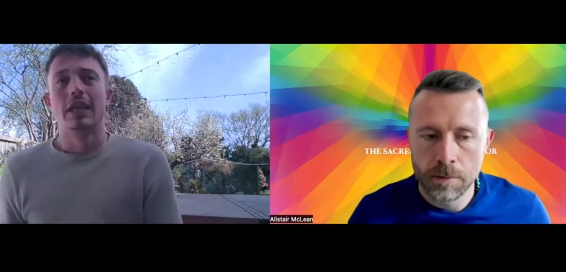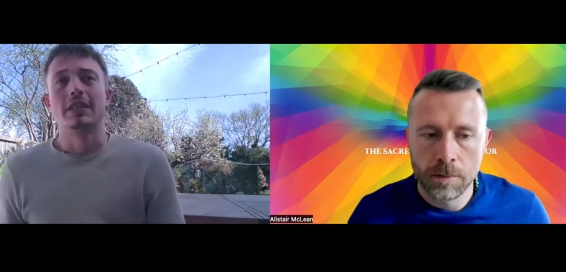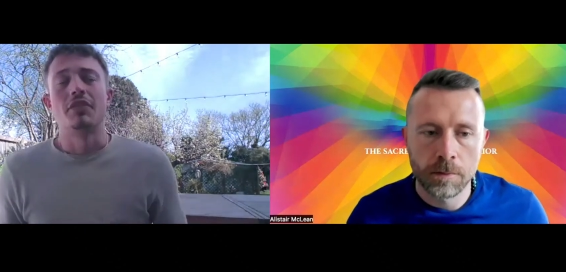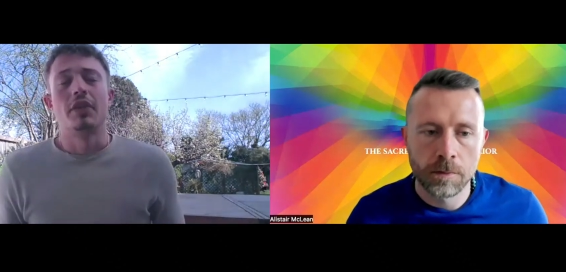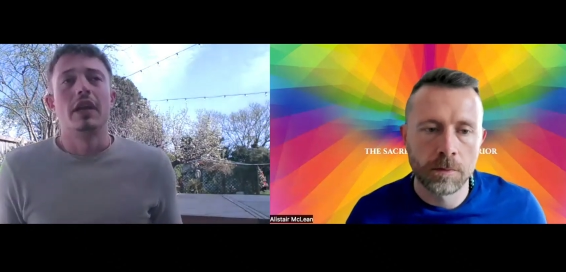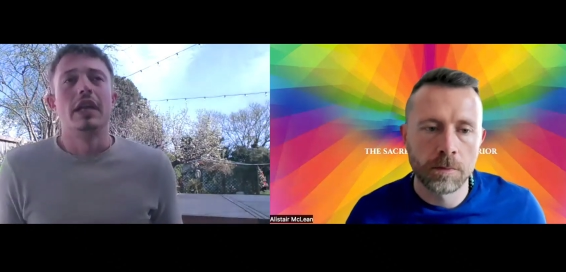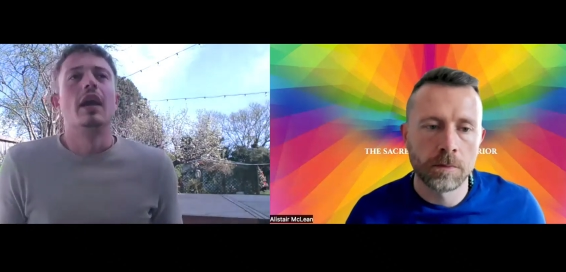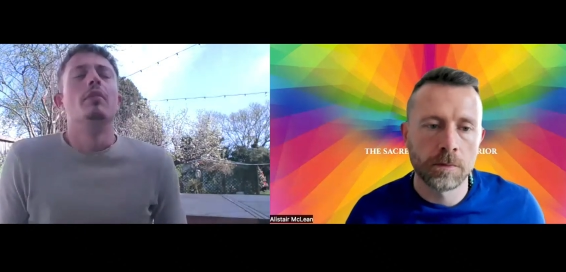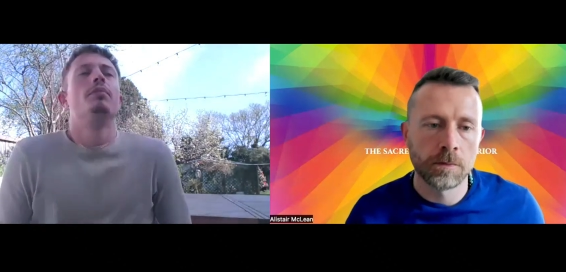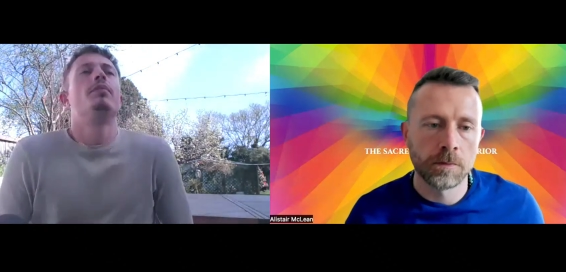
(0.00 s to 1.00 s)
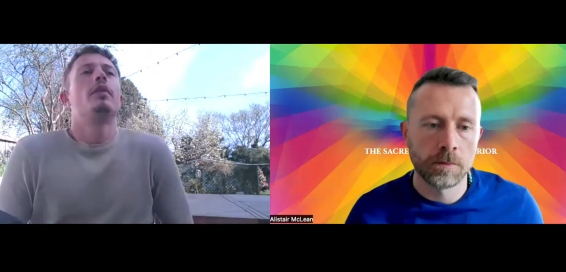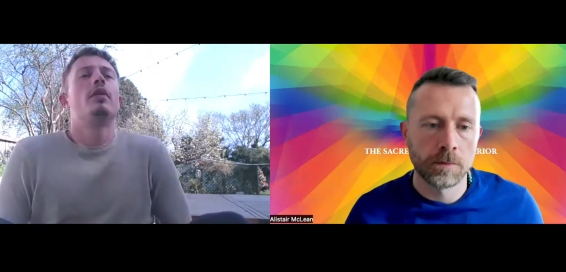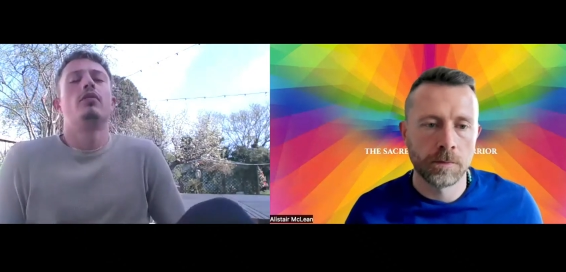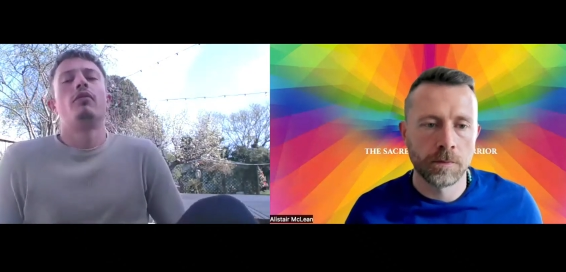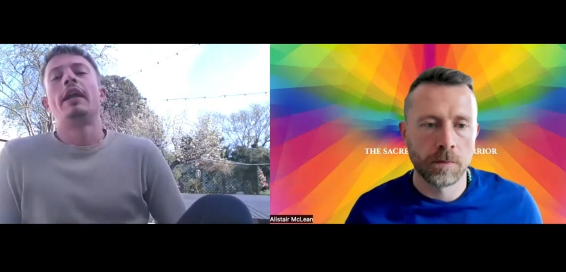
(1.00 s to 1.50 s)
Speaker 1: That definitely um.
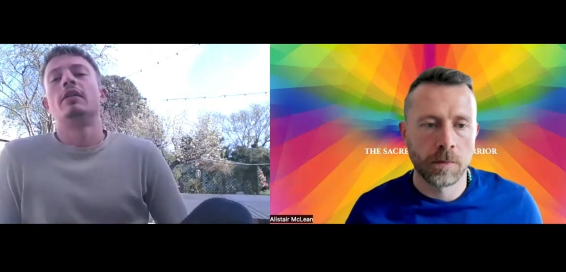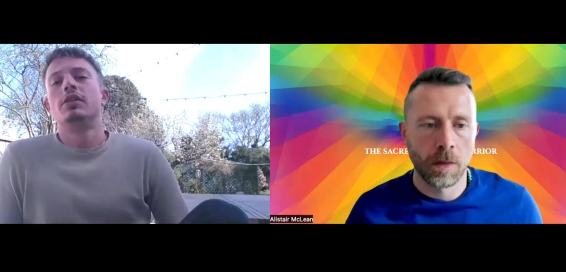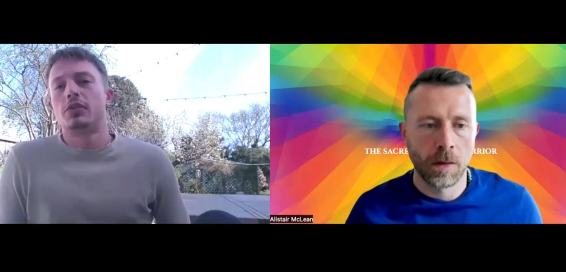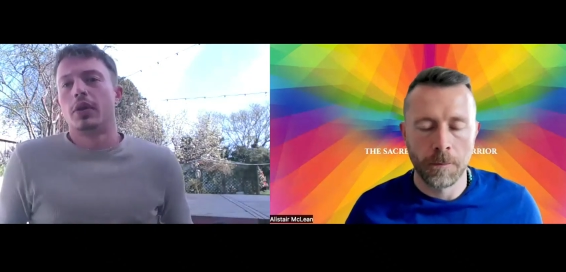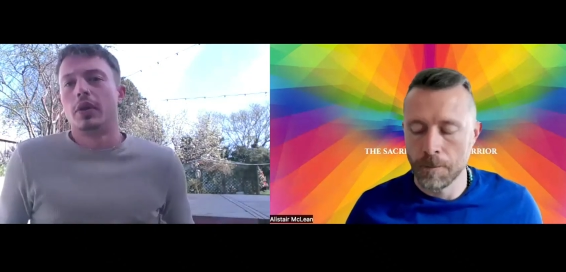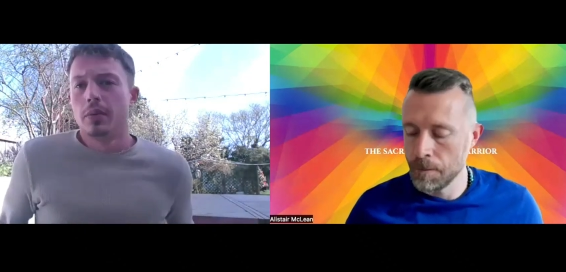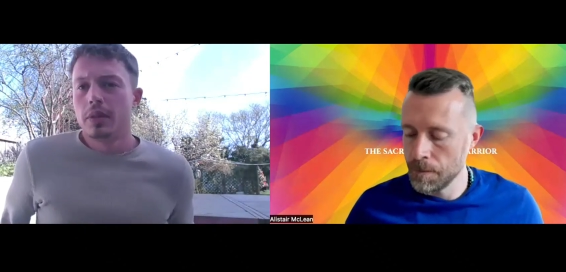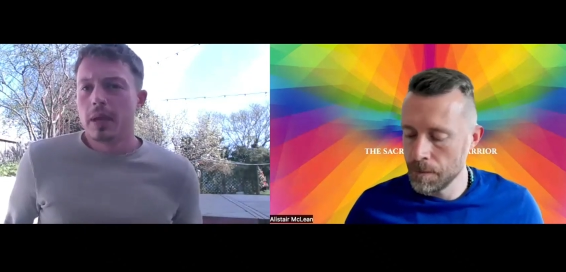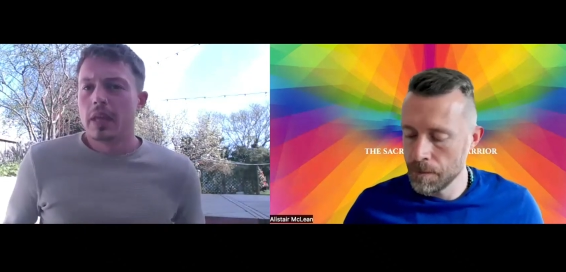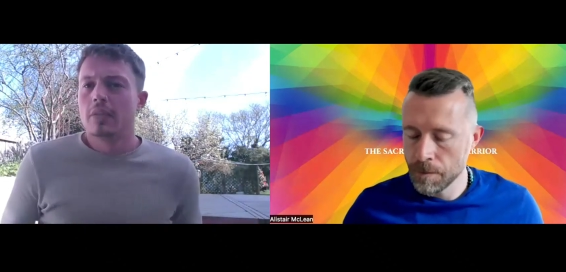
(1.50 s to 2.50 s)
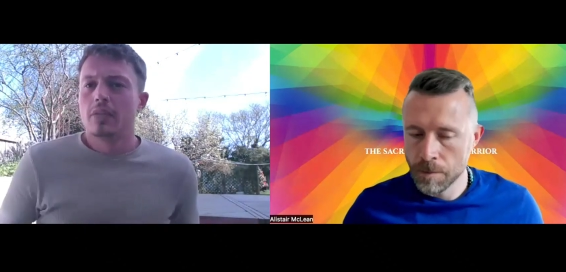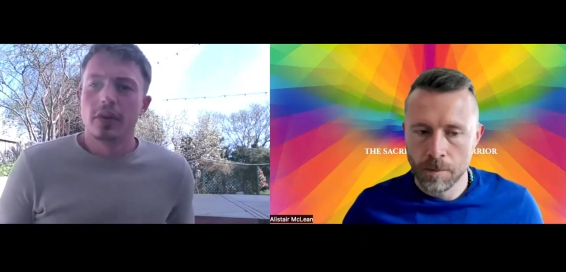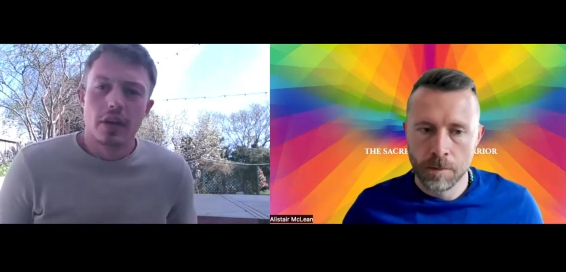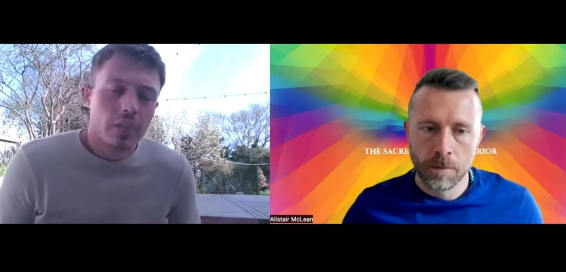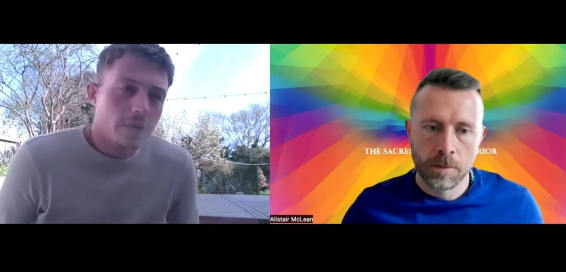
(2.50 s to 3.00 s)
rings true with me
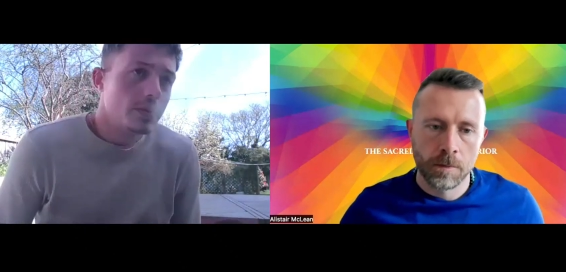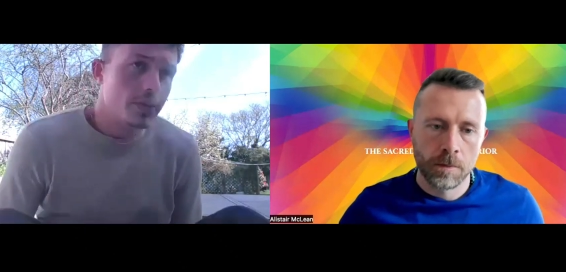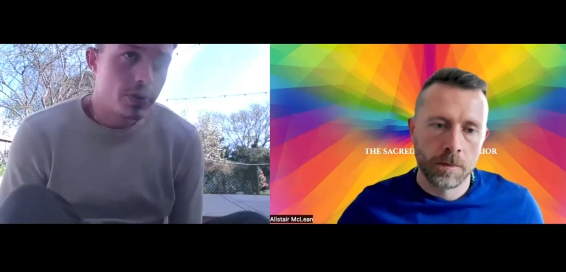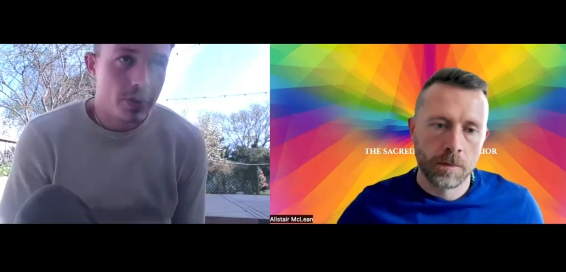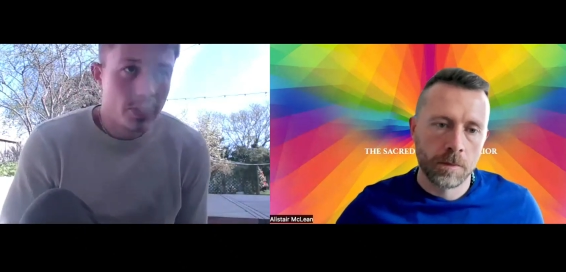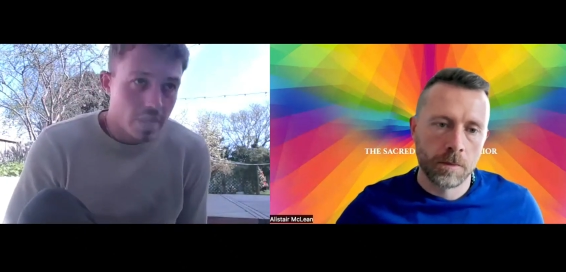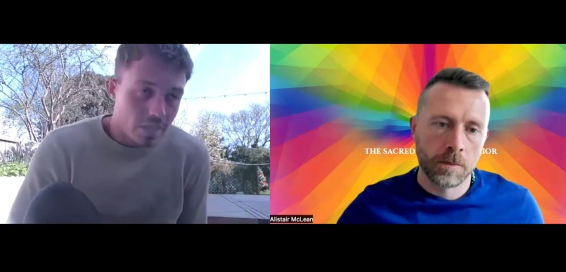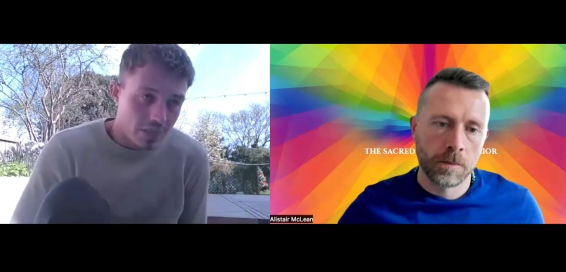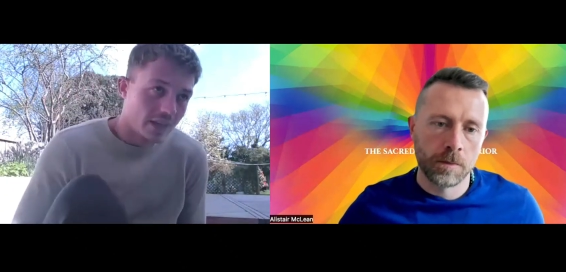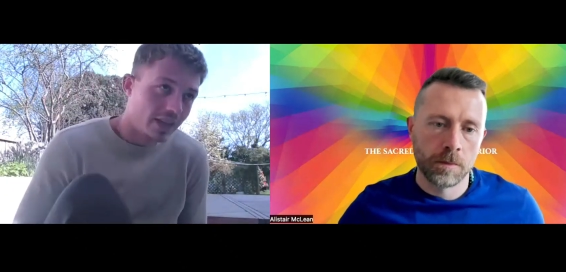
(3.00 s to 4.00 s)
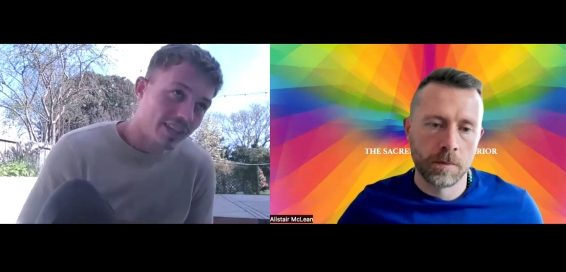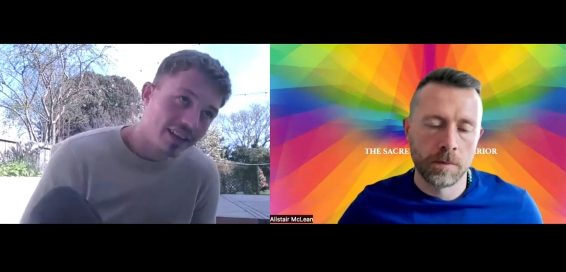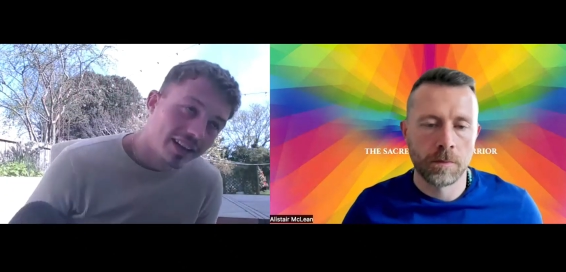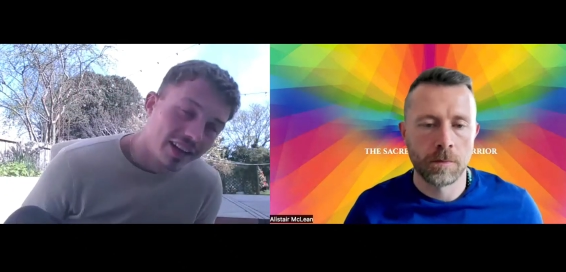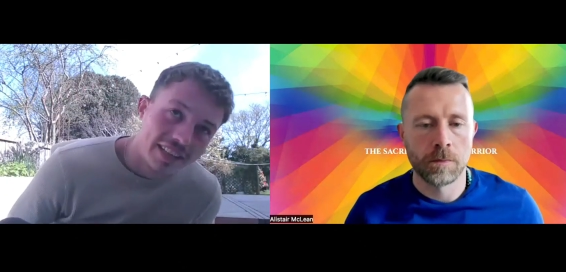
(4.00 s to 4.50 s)
for
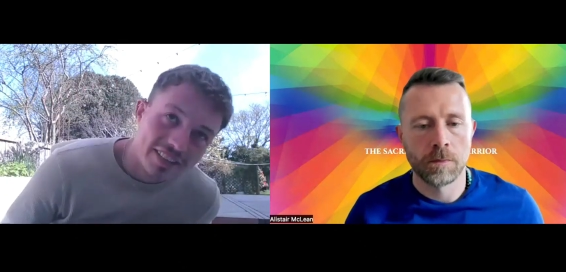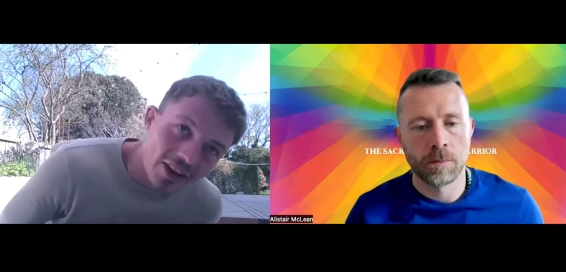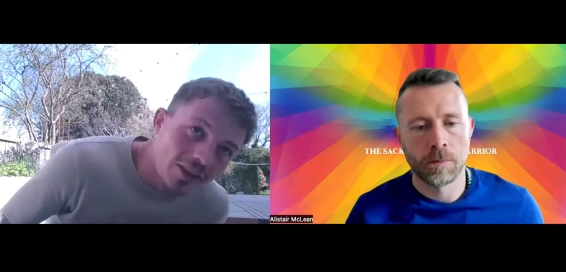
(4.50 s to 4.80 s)
I don't